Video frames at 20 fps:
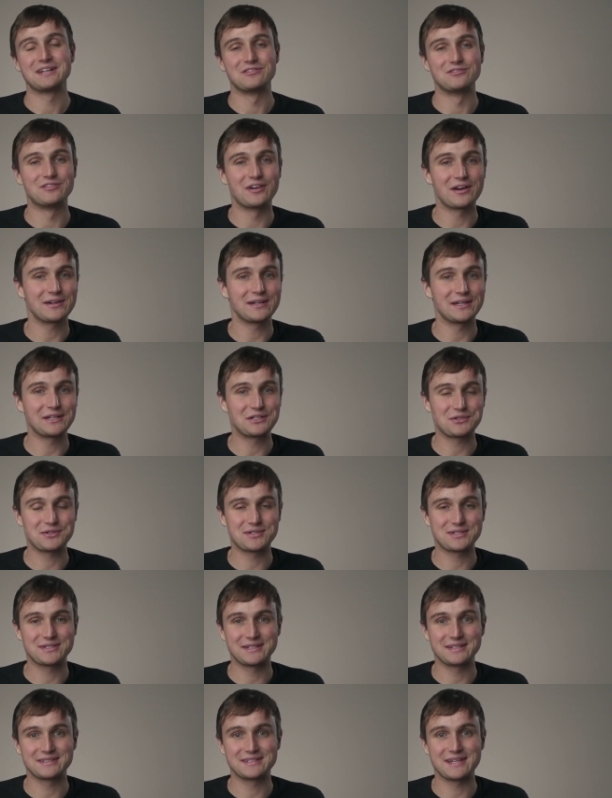Very
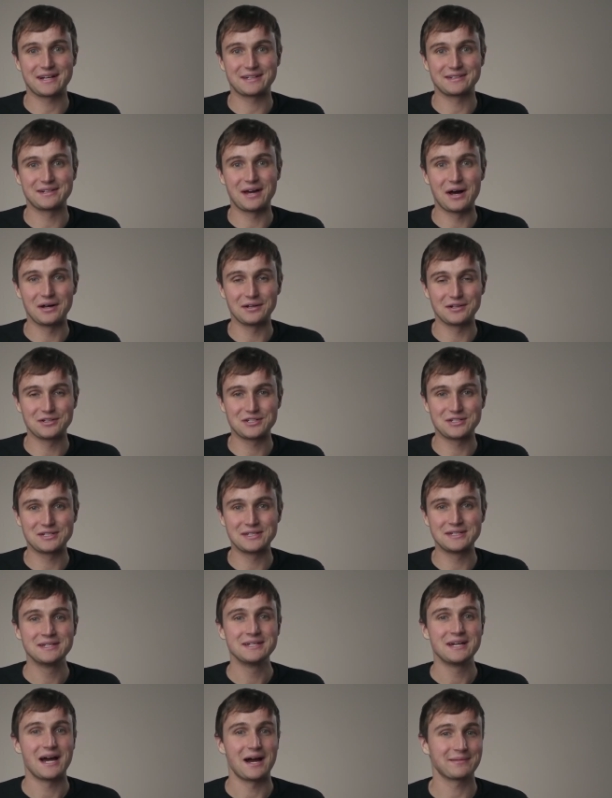interesting technology.